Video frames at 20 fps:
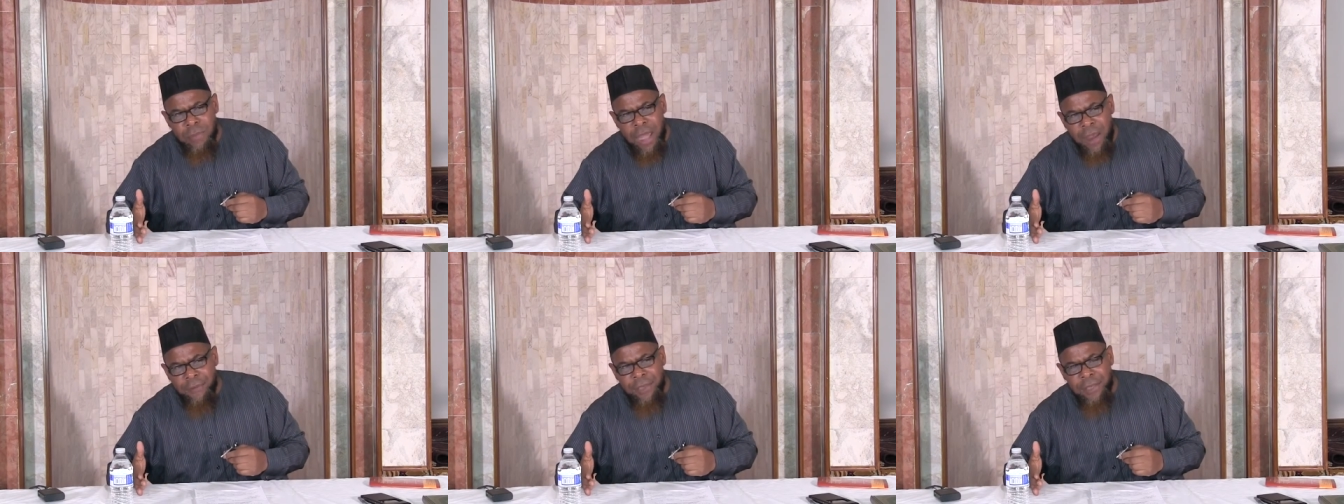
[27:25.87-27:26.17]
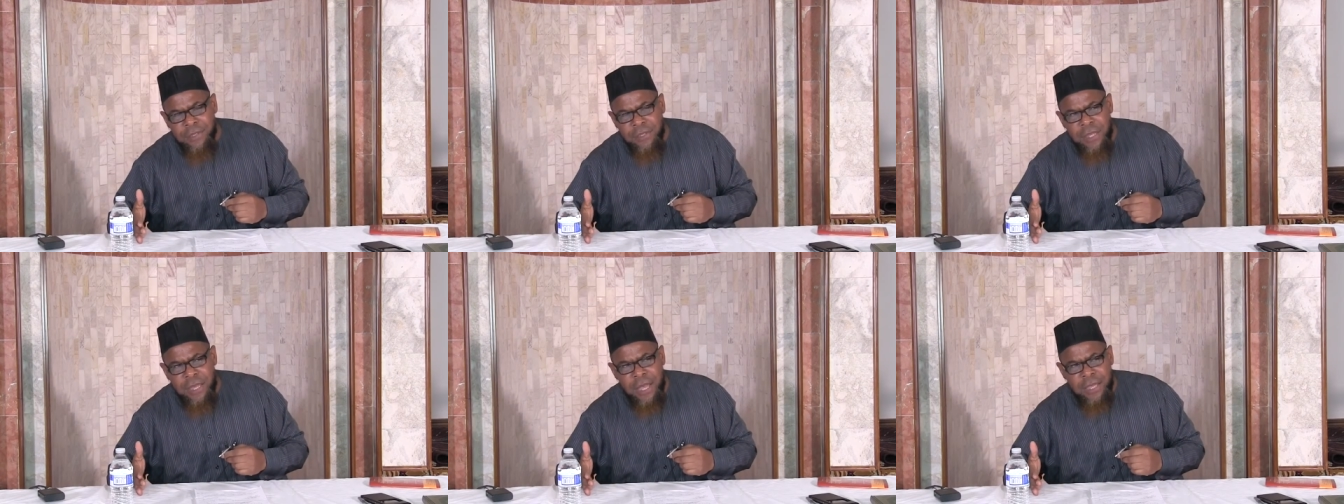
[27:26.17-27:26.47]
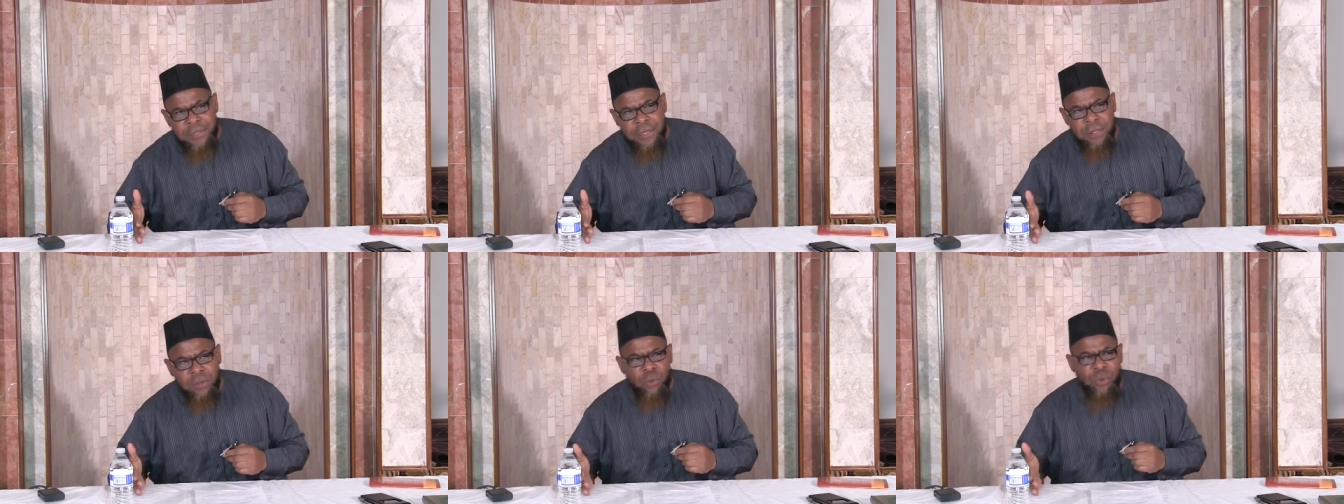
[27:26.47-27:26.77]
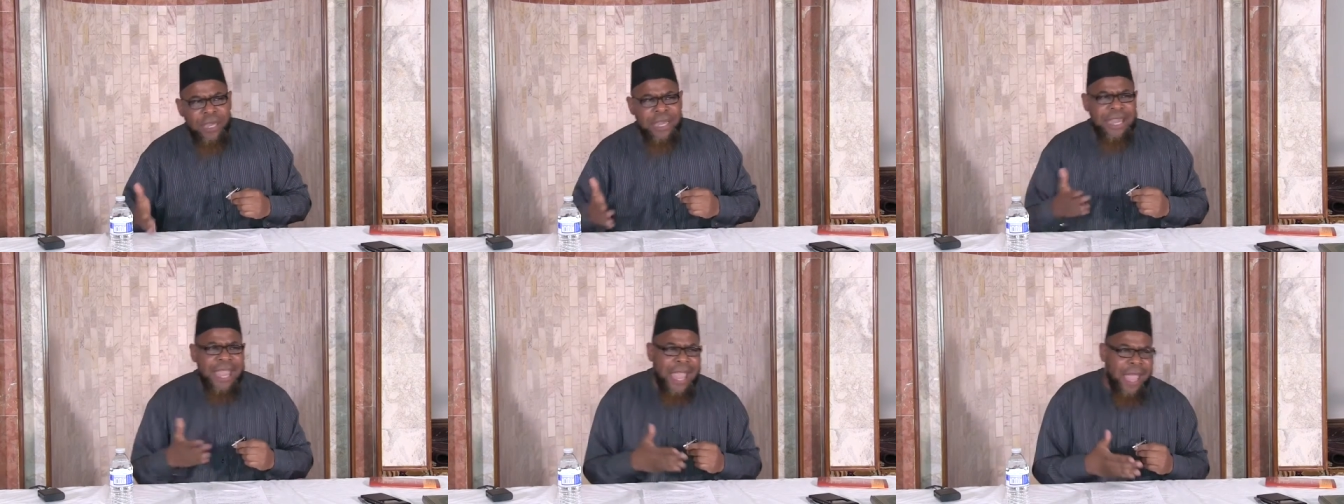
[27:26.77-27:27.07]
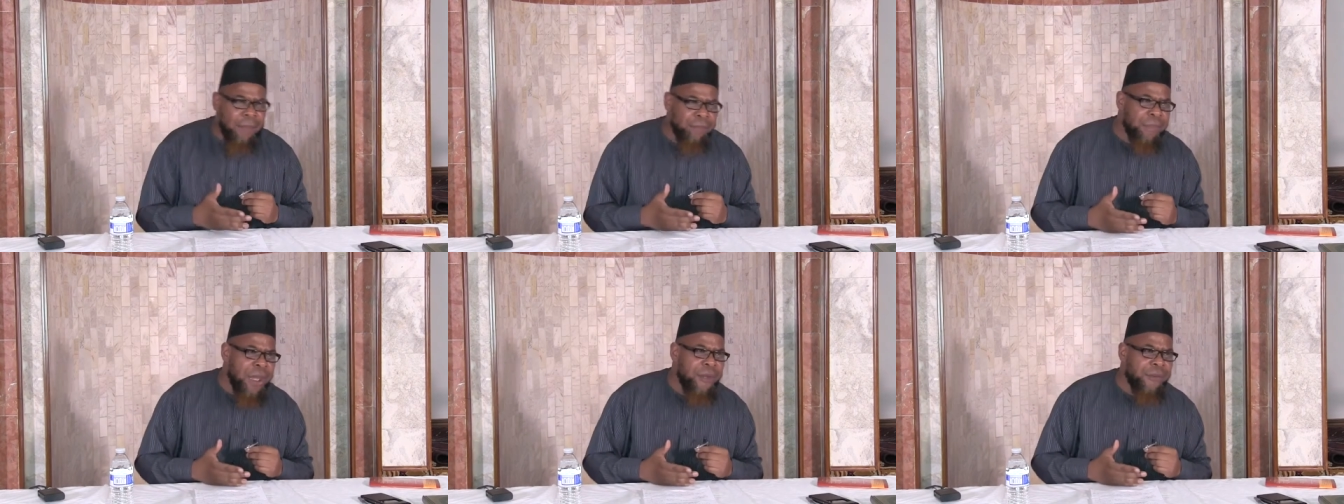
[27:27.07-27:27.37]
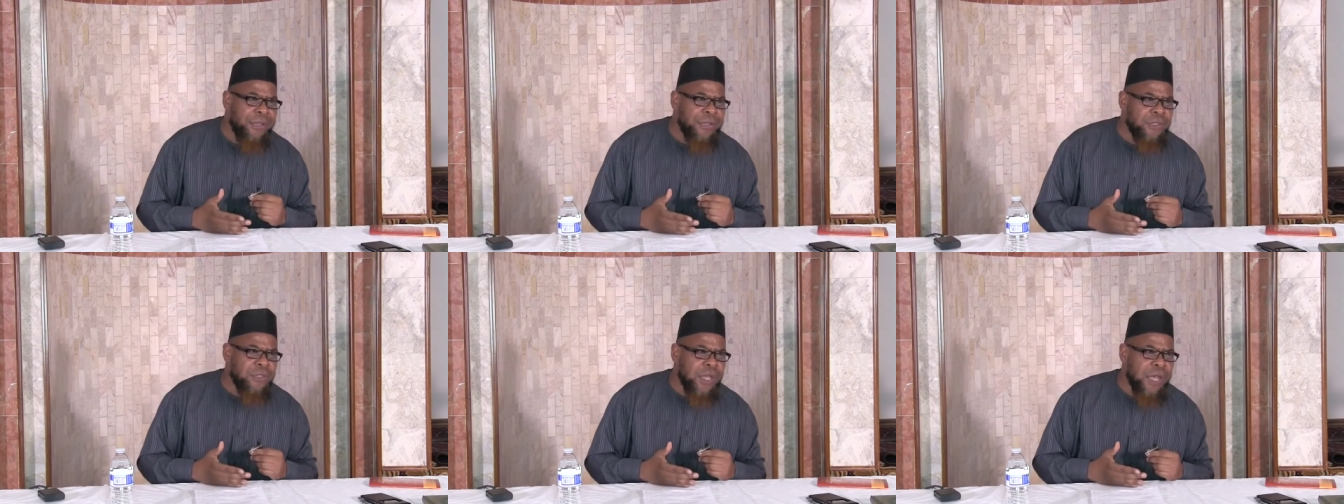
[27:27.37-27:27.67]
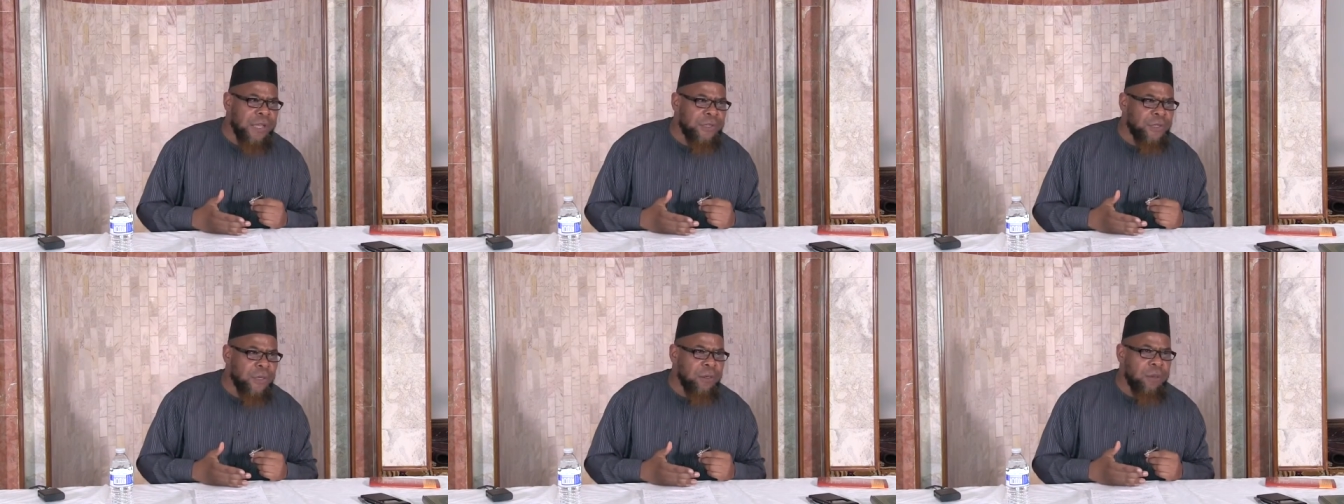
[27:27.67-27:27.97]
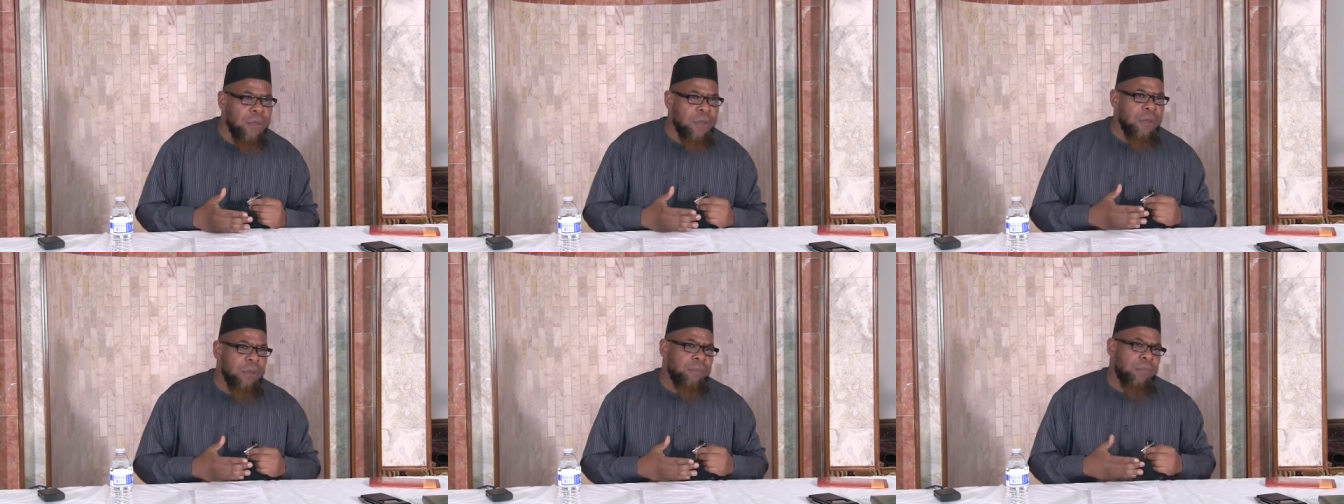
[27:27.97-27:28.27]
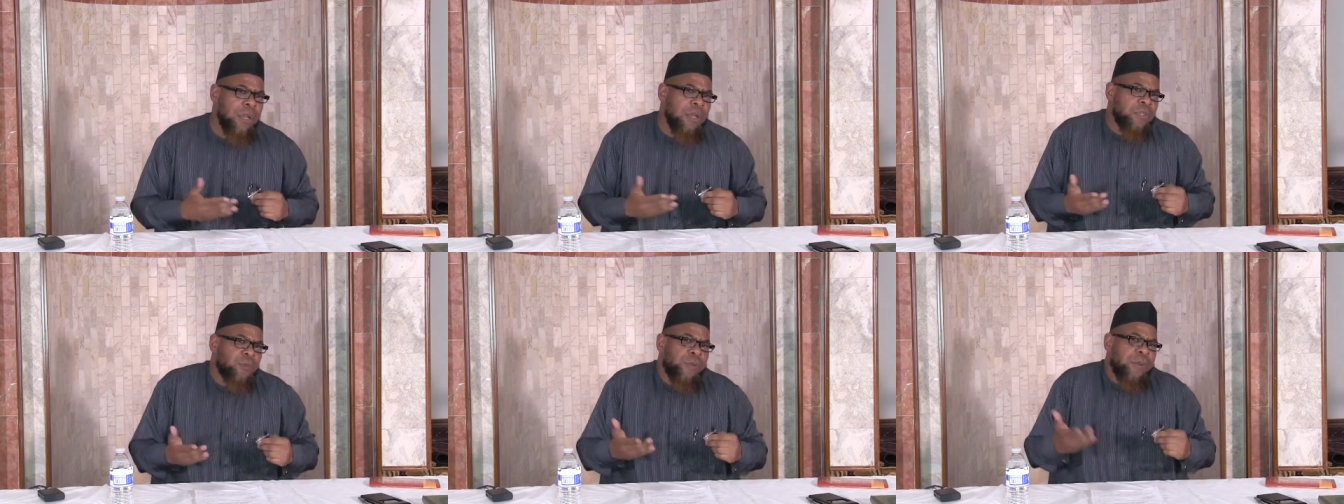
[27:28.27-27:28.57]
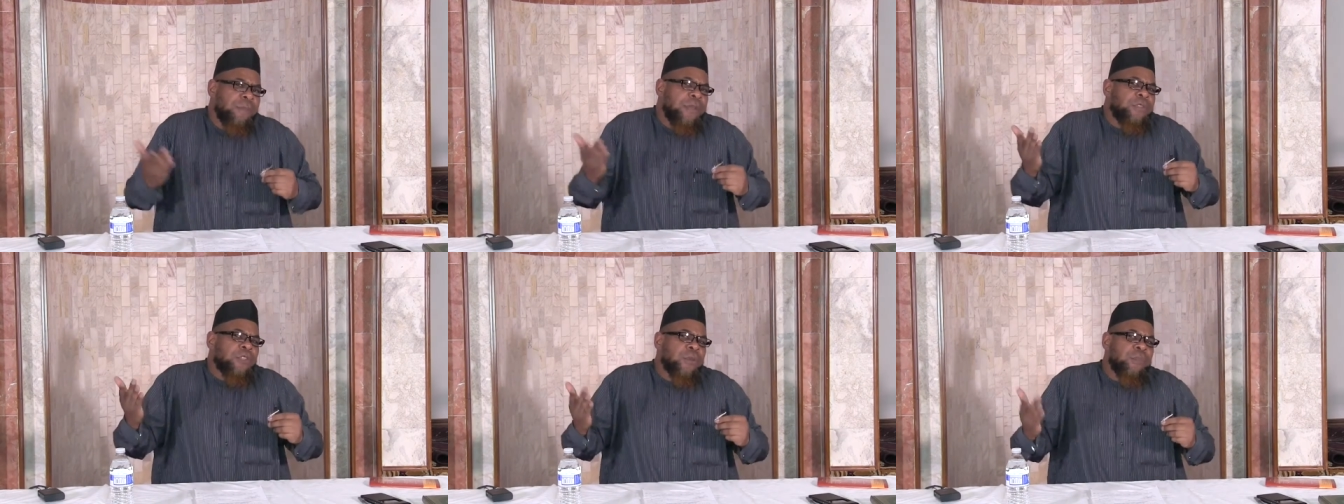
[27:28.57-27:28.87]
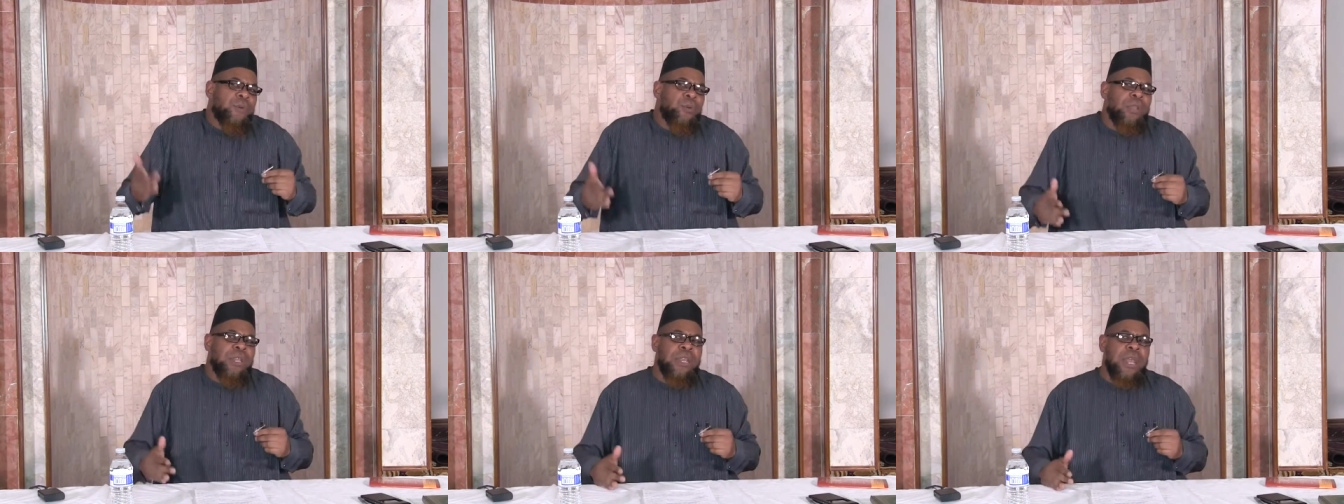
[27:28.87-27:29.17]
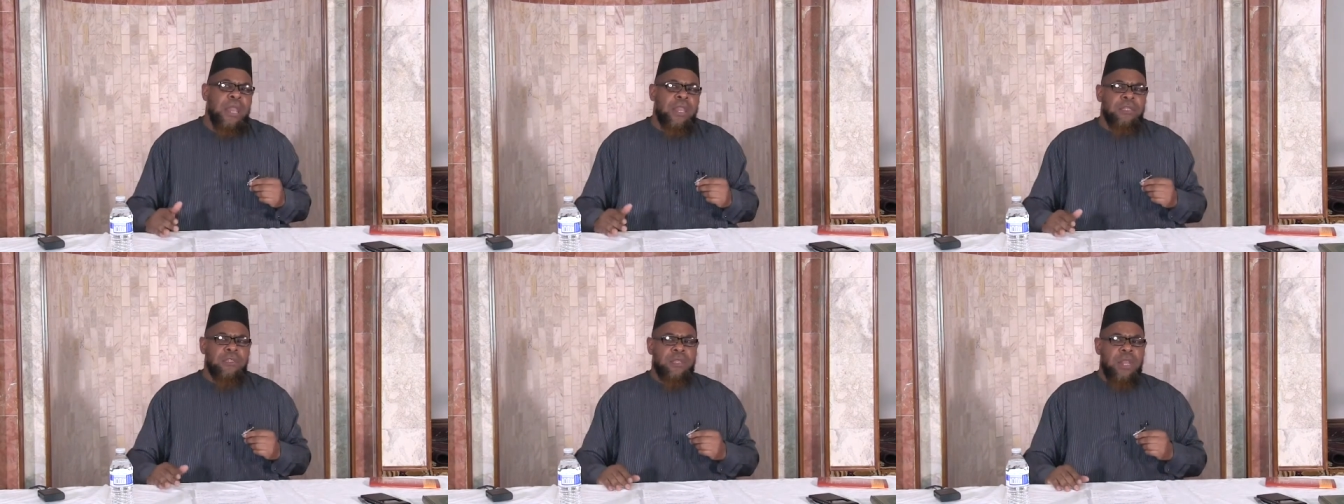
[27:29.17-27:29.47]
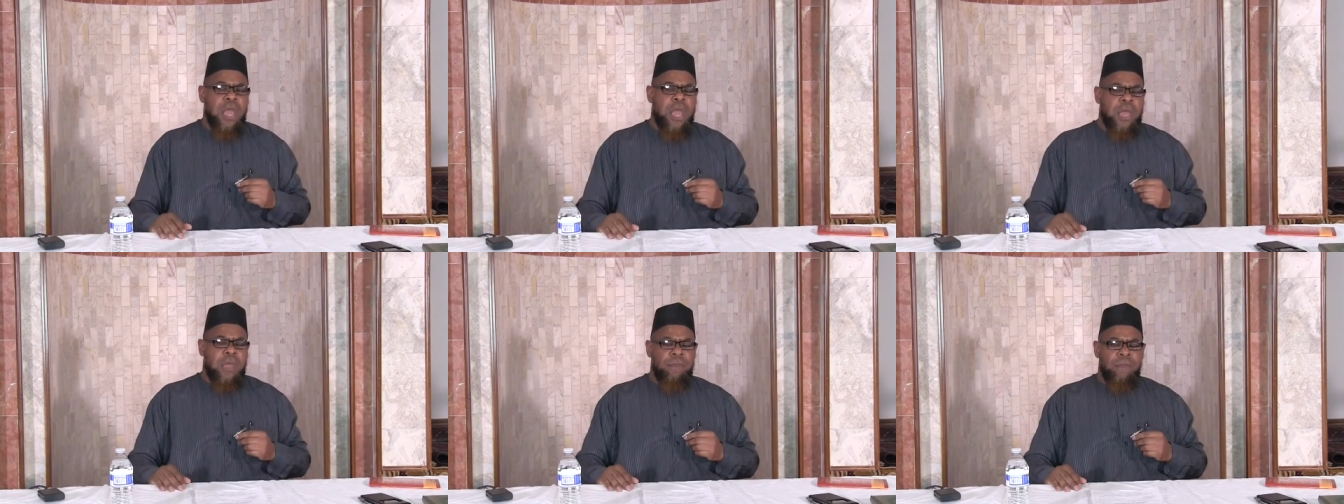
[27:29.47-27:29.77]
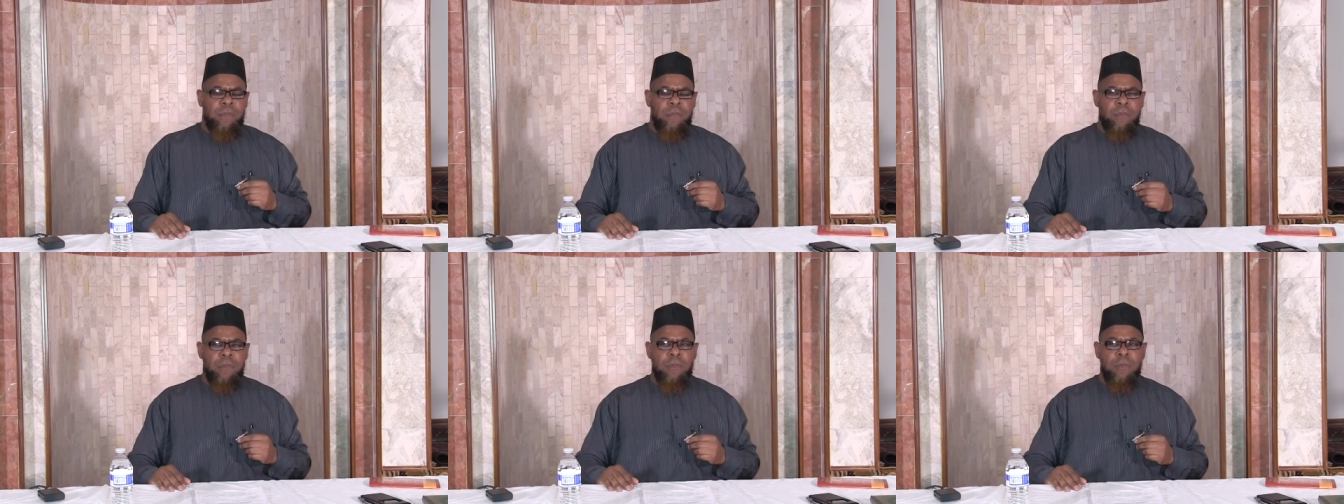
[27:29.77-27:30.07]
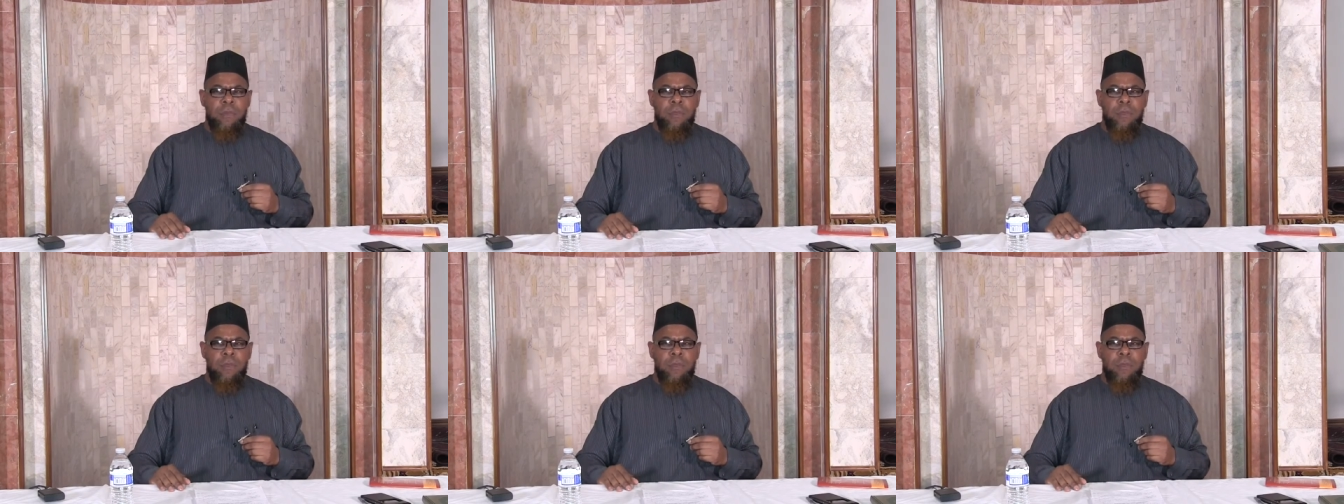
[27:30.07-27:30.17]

marry his cousin or he can marry his cousin, but it's permissible in Islam.